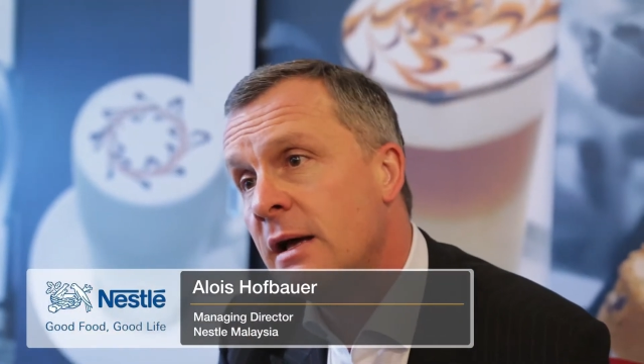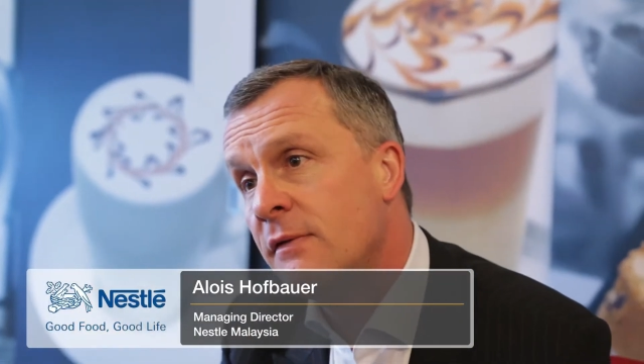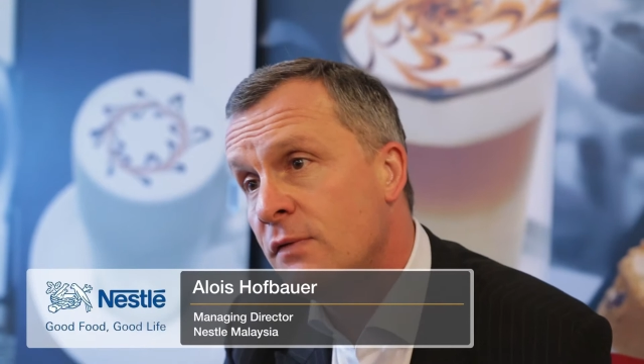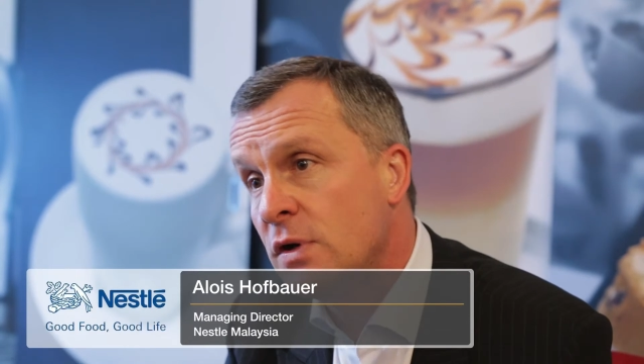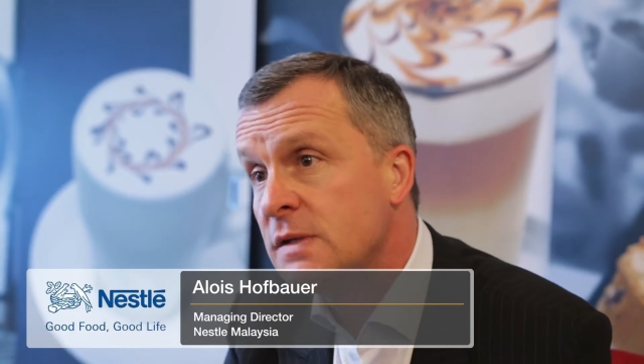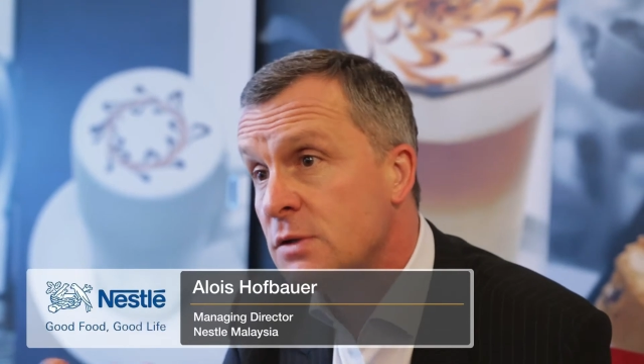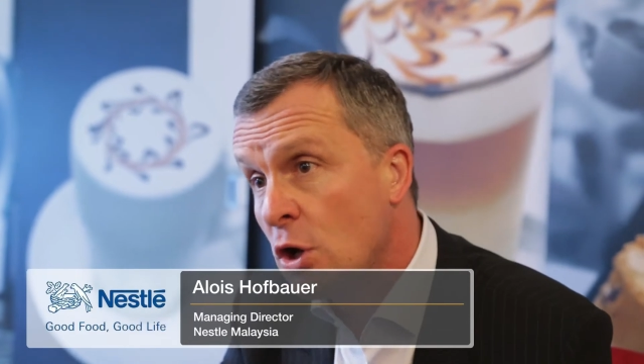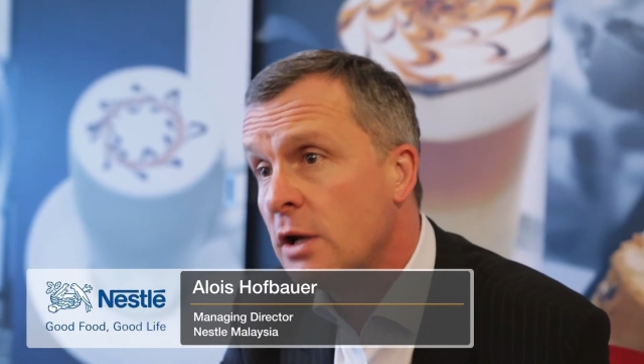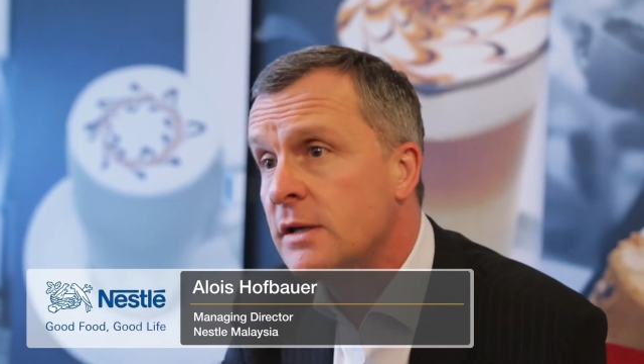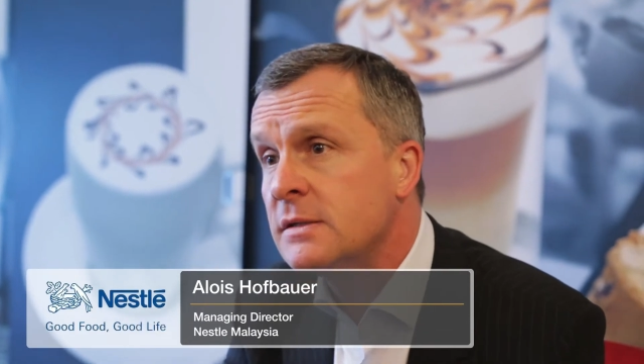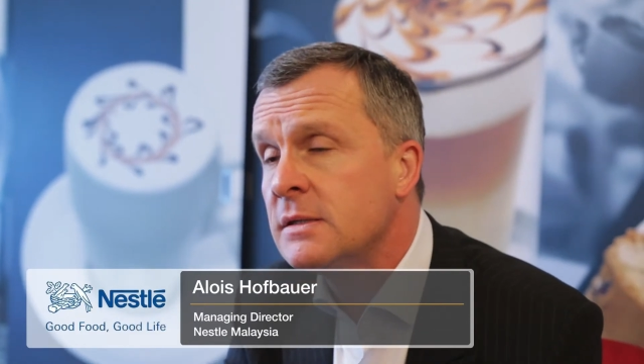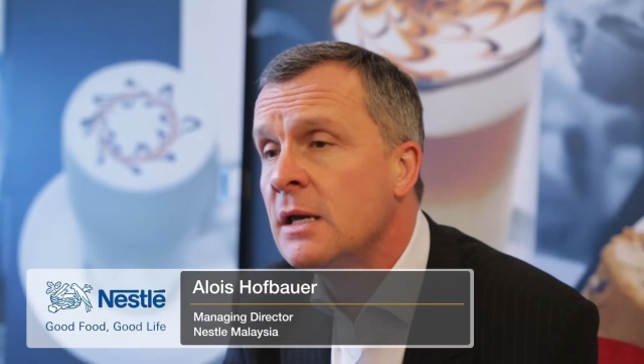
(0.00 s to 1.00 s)
uh, for the
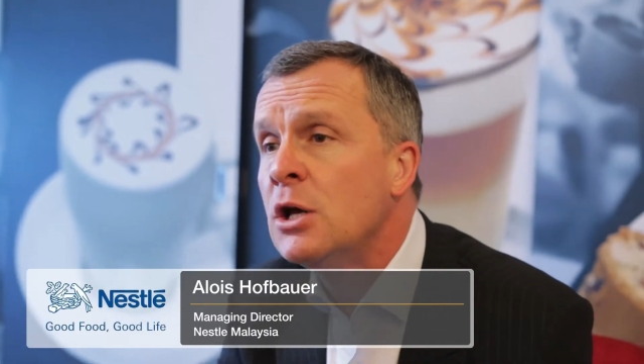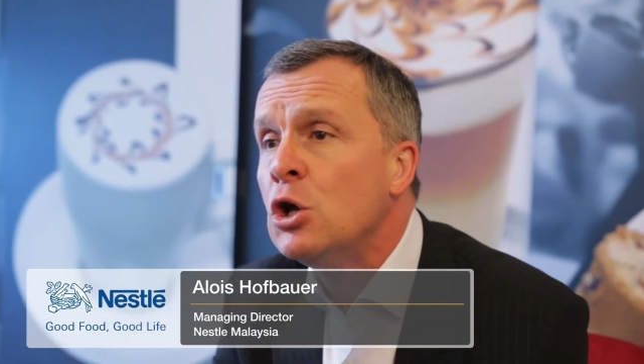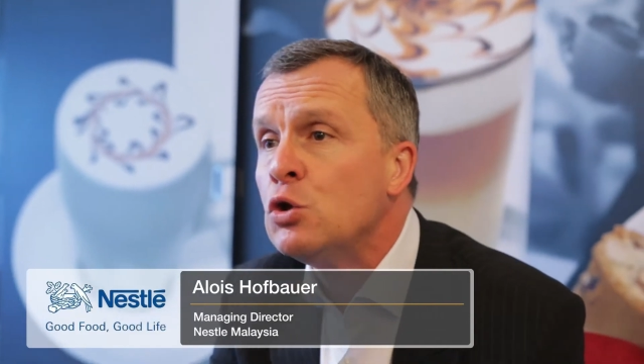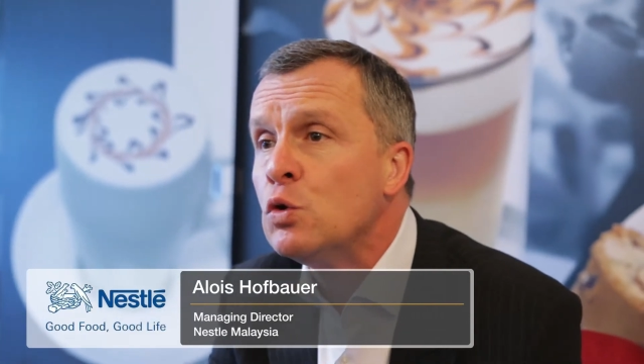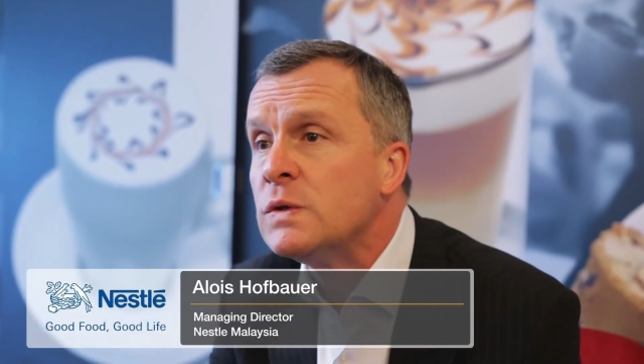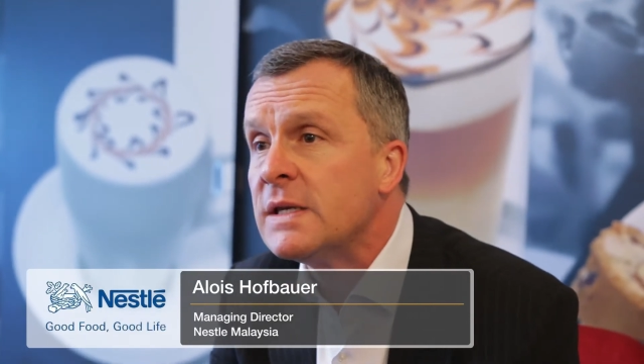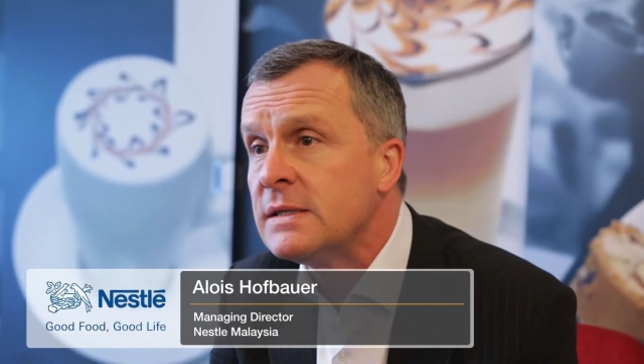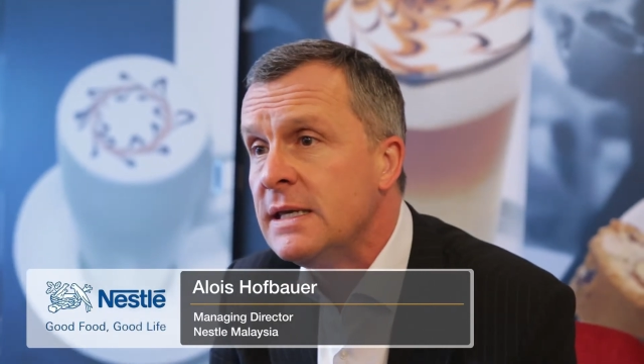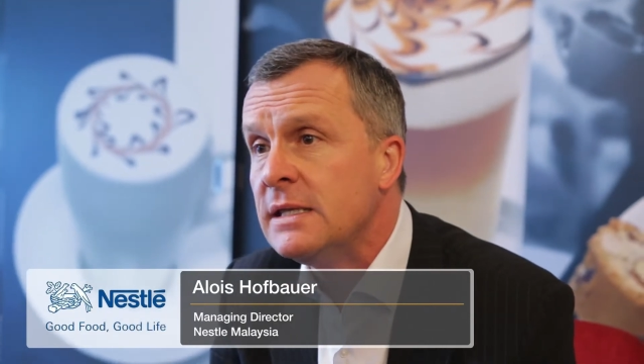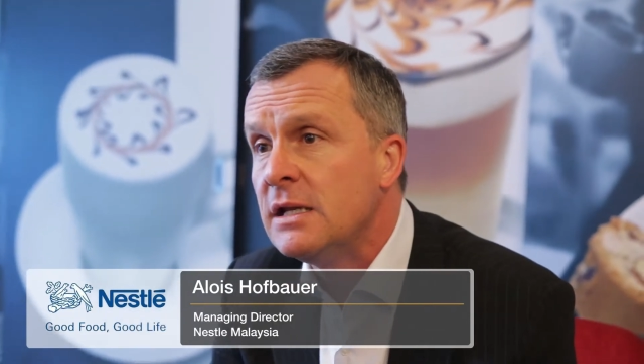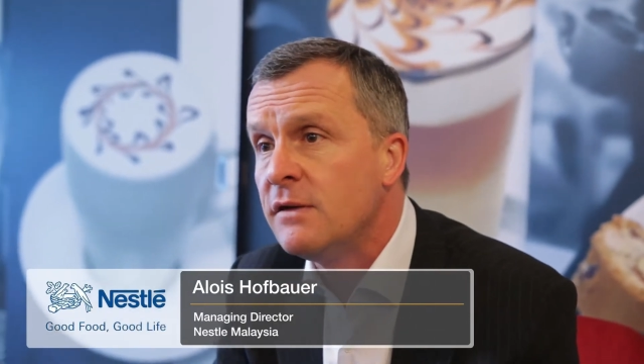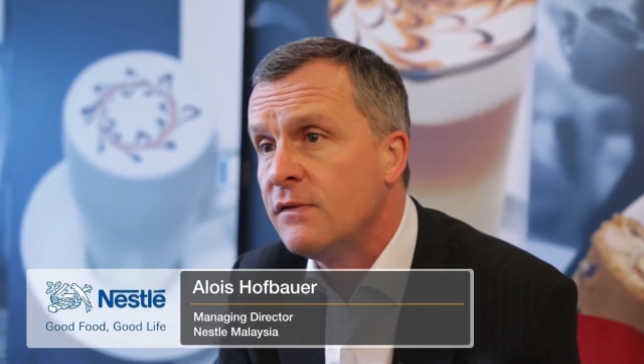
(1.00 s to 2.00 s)
scholars, to
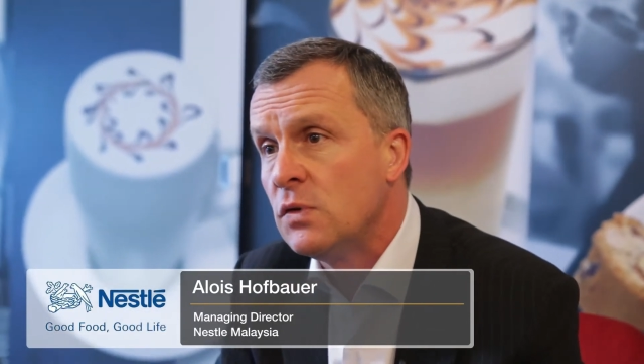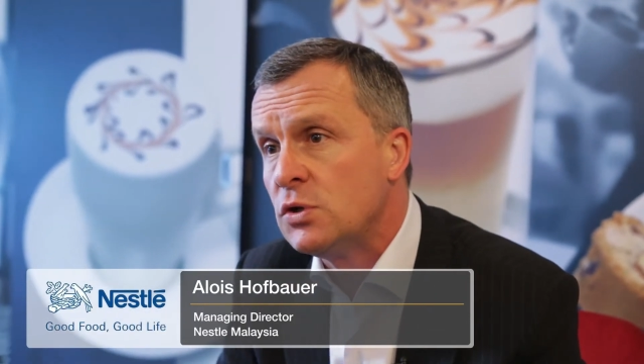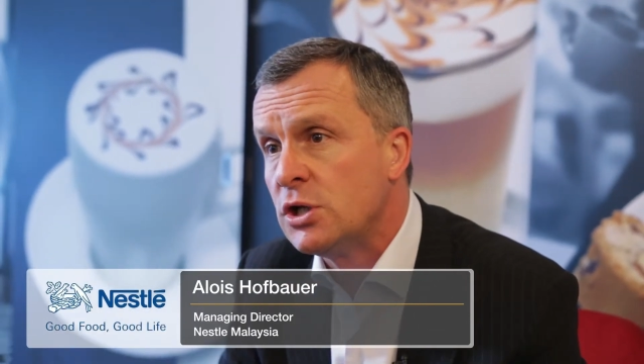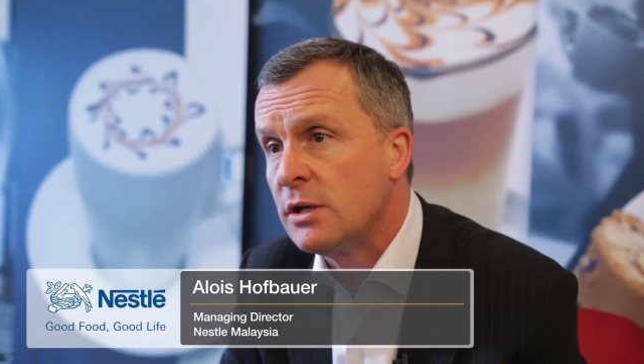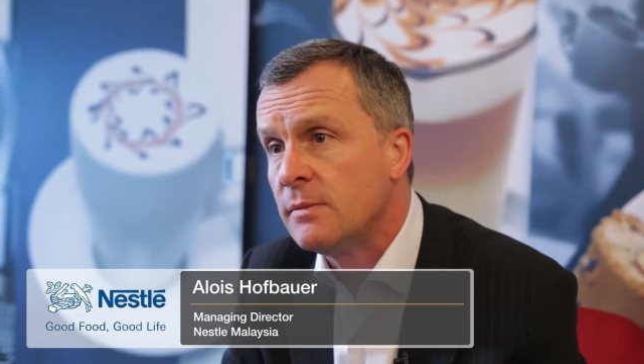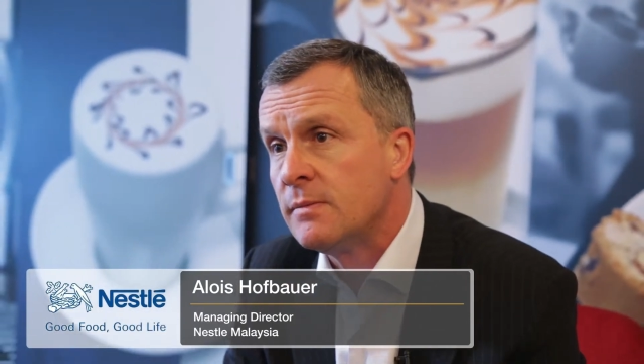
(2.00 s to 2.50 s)
succeed in the future.